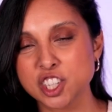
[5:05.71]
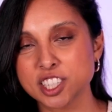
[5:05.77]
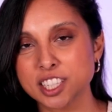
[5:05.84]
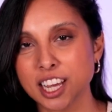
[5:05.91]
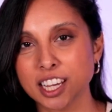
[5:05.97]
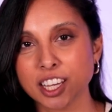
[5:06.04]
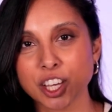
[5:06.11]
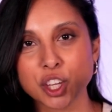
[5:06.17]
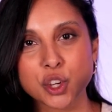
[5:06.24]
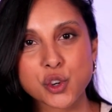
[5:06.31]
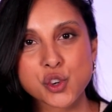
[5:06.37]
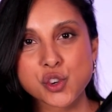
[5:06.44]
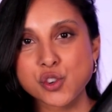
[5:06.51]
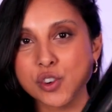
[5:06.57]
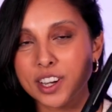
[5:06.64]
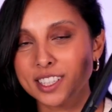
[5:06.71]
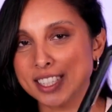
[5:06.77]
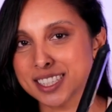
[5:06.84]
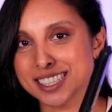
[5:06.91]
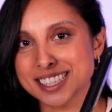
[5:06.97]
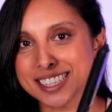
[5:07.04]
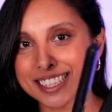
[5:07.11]
just like your
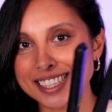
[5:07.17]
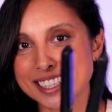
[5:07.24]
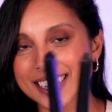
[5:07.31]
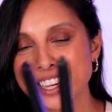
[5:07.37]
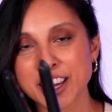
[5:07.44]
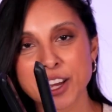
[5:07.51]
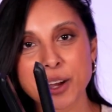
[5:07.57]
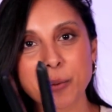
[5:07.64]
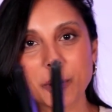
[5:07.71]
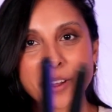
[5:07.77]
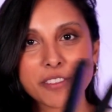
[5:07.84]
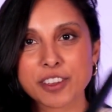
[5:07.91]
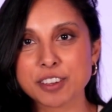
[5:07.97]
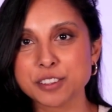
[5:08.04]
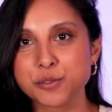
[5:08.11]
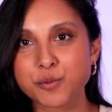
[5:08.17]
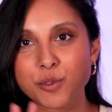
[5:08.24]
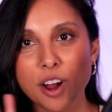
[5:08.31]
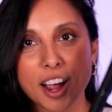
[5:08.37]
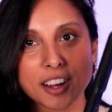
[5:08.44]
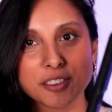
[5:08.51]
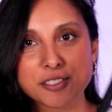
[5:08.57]
trusty one of those
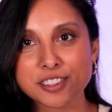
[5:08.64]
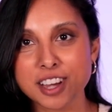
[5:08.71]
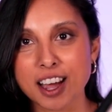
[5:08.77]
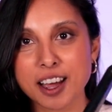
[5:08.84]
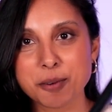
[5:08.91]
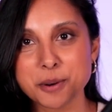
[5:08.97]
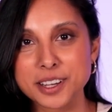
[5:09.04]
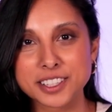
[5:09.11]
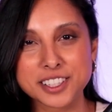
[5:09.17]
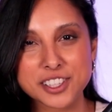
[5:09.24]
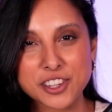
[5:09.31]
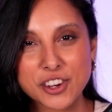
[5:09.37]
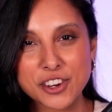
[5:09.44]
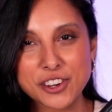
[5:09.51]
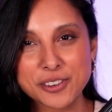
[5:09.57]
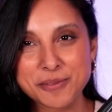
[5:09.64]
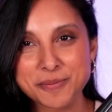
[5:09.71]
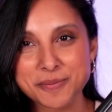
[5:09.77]
ride or die ones, you know?